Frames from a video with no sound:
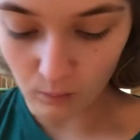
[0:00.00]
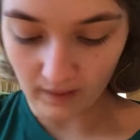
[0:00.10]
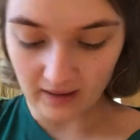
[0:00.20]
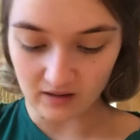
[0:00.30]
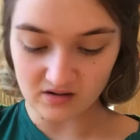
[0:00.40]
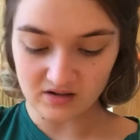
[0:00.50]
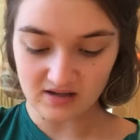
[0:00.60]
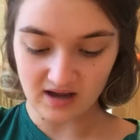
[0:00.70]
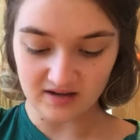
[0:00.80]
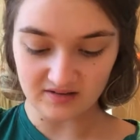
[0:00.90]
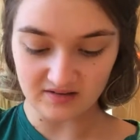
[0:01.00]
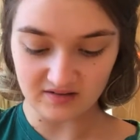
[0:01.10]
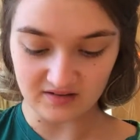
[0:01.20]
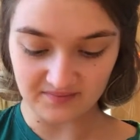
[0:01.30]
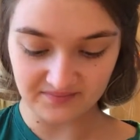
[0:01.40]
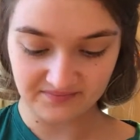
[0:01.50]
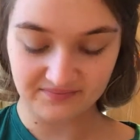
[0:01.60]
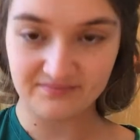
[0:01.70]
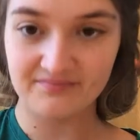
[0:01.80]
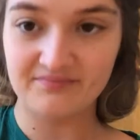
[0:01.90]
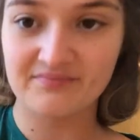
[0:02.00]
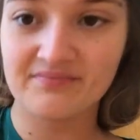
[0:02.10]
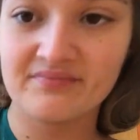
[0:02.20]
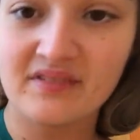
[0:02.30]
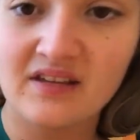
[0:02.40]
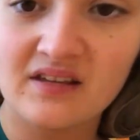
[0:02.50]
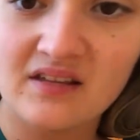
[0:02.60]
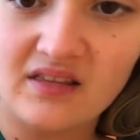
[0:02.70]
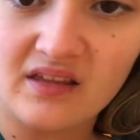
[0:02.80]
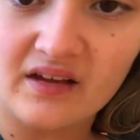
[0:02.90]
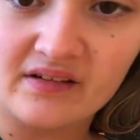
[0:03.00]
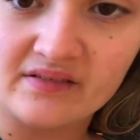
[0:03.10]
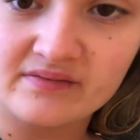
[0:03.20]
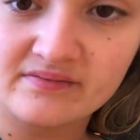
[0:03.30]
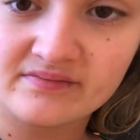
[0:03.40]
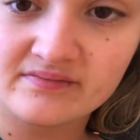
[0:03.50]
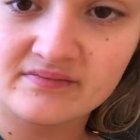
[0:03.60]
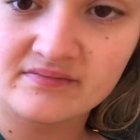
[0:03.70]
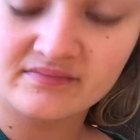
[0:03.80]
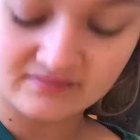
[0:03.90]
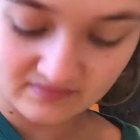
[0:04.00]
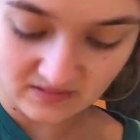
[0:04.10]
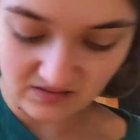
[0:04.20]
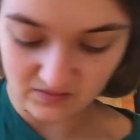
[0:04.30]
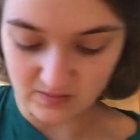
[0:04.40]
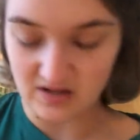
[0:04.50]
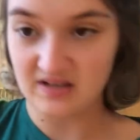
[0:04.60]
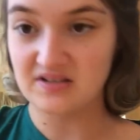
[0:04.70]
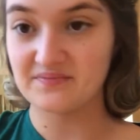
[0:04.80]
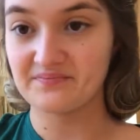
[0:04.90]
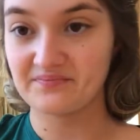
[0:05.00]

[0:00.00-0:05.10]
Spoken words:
wait, I already had it on the thing. Never mind.